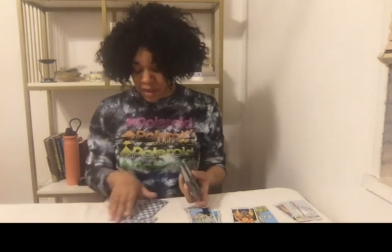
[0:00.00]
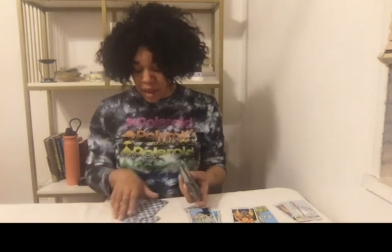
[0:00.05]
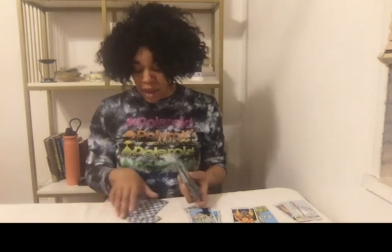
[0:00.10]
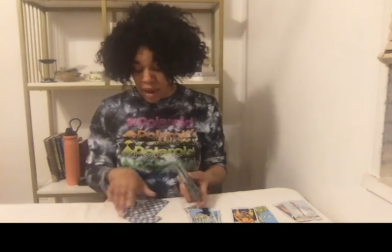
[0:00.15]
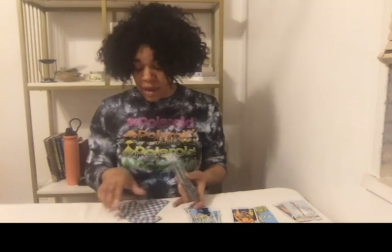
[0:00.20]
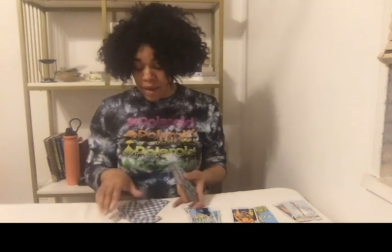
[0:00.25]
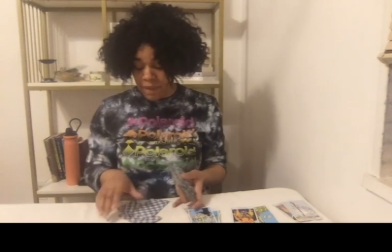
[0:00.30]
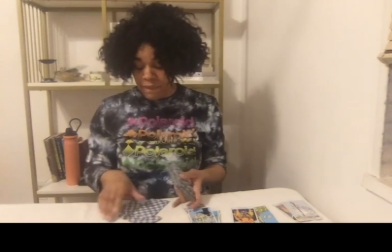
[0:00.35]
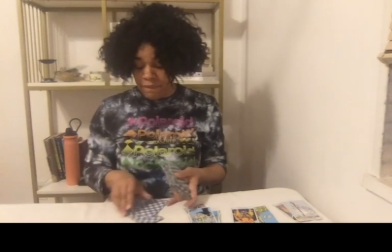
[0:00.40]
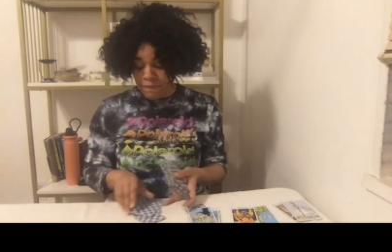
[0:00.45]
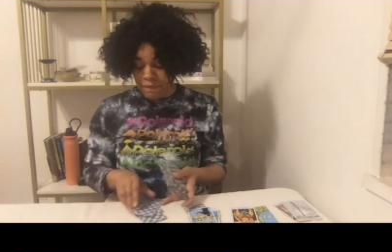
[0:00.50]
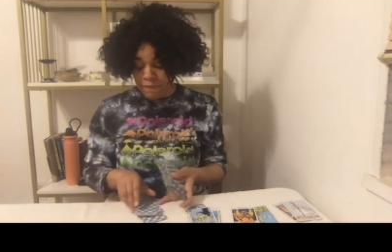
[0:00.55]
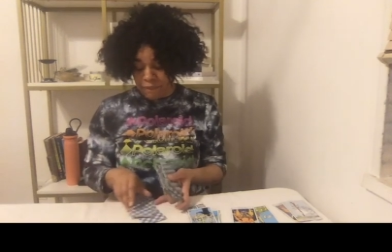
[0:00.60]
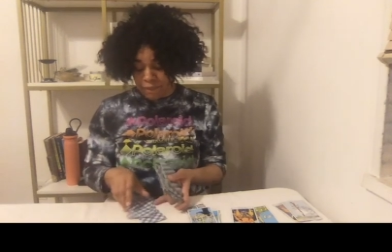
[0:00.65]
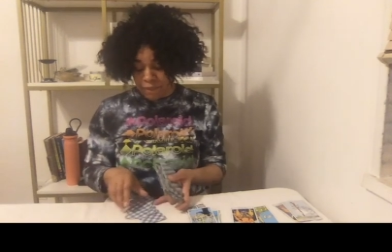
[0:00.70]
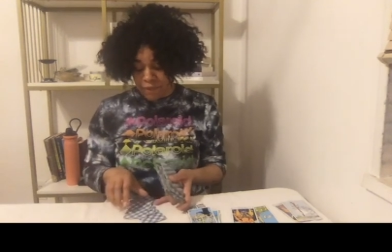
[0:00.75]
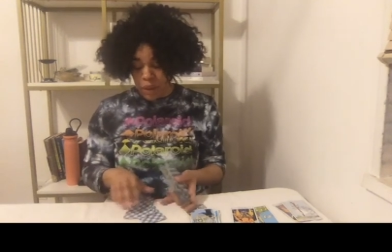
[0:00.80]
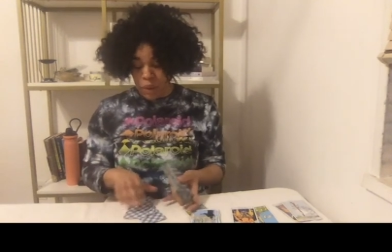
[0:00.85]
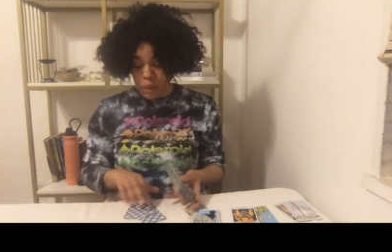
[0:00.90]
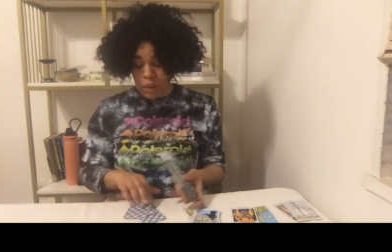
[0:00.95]
I can
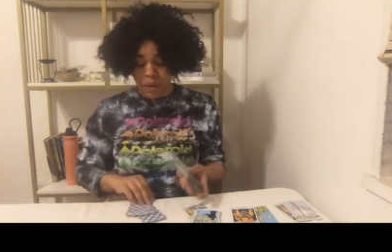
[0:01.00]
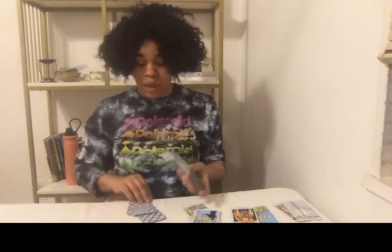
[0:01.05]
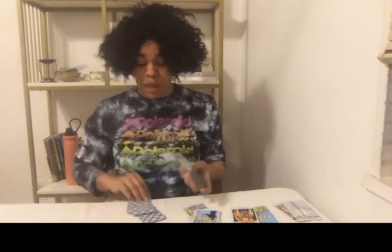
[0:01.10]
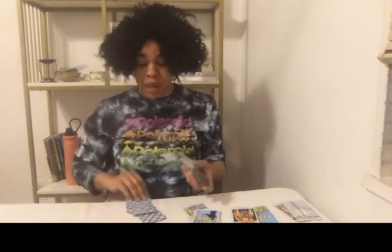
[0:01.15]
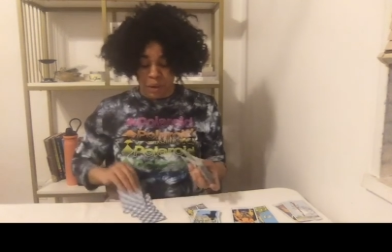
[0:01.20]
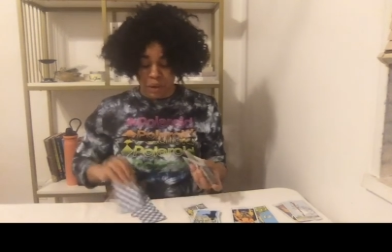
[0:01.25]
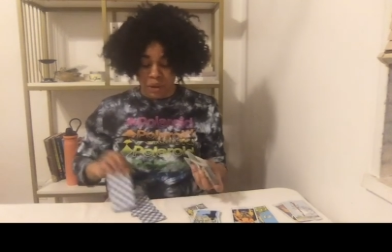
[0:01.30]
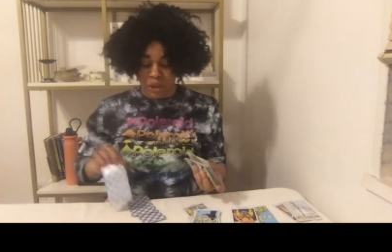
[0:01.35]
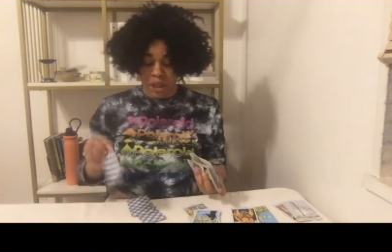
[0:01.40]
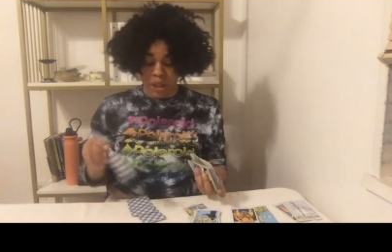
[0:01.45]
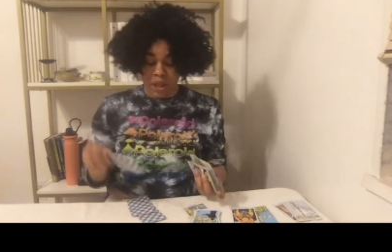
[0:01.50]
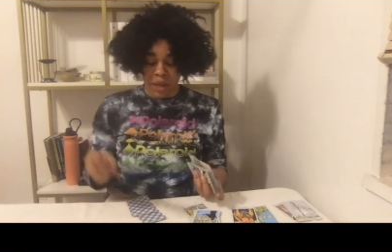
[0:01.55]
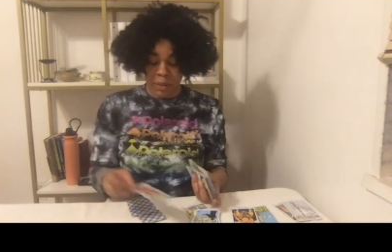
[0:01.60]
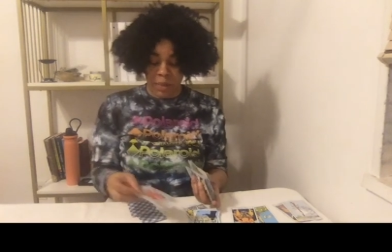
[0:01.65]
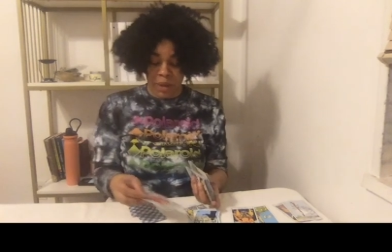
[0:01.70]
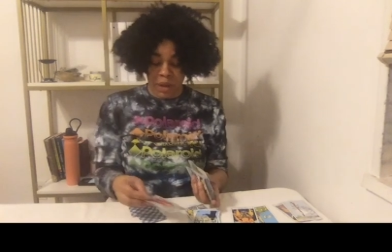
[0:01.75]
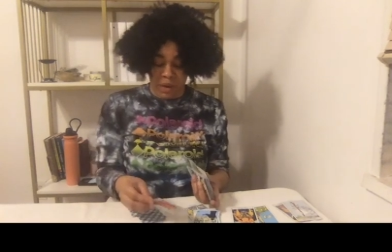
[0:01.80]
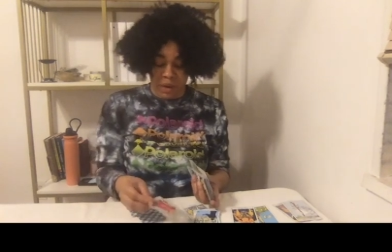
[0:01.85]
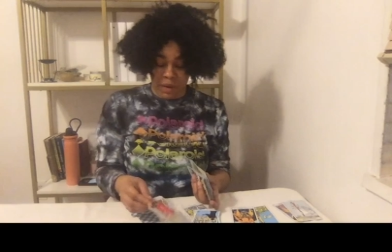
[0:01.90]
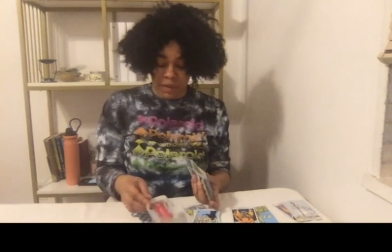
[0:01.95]
feel the energy
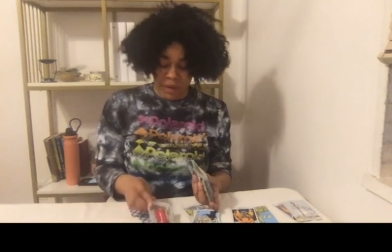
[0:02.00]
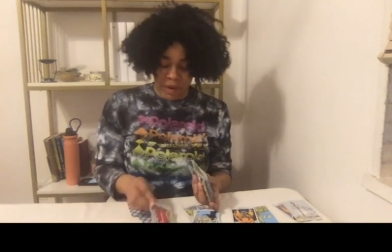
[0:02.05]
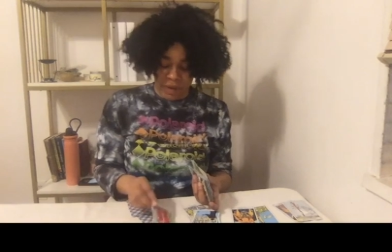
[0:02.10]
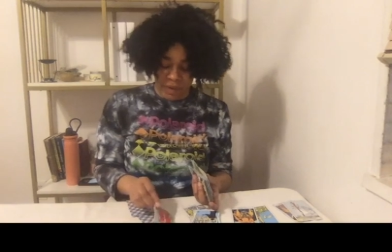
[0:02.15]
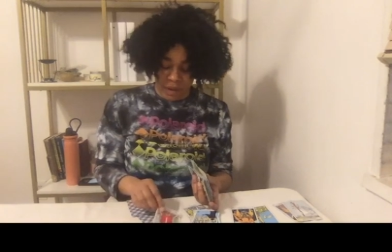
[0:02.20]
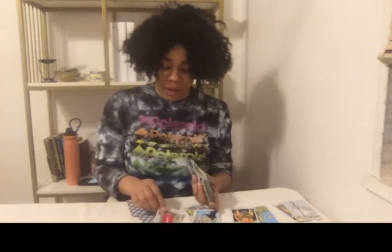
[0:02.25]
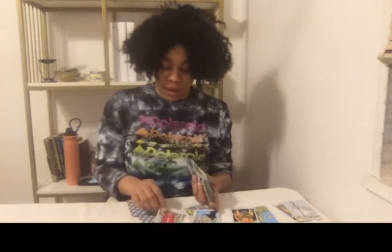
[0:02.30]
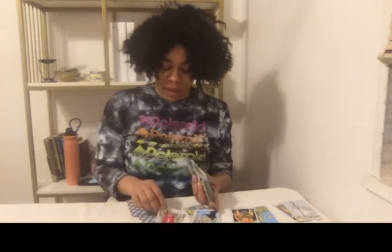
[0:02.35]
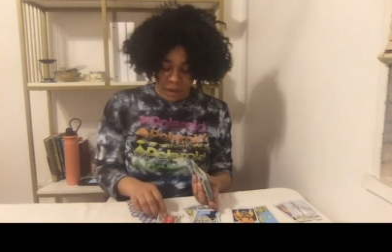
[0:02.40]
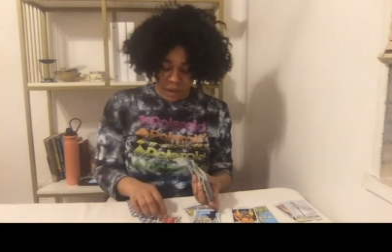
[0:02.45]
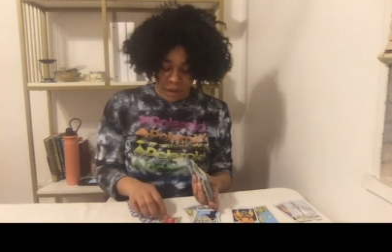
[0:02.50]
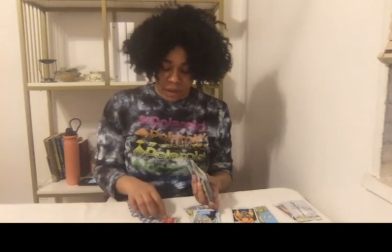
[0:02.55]
coming off of it.